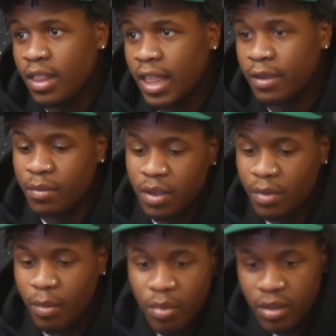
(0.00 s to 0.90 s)
Like, me and
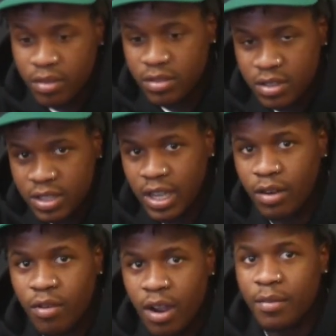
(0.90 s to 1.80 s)
my brother was just, like,
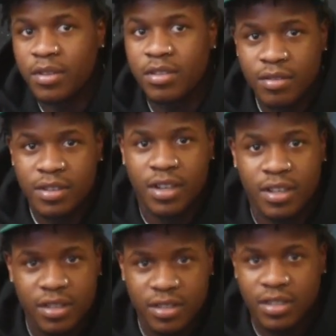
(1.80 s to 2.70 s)
rhyming to each other
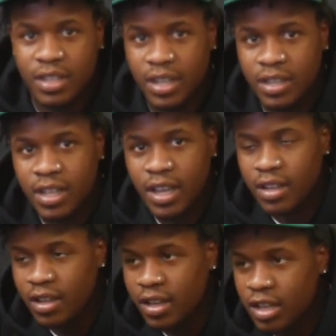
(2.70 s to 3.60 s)
and shit like that.
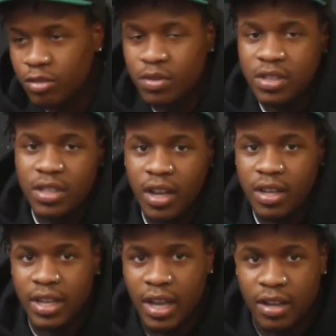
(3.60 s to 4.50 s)
Because we seen our
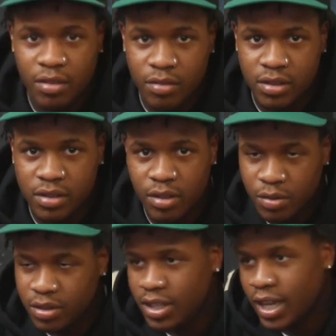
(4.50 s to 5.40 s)
dad doing it, so it
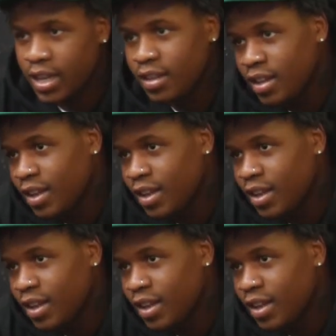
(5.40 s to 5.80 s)
was tight.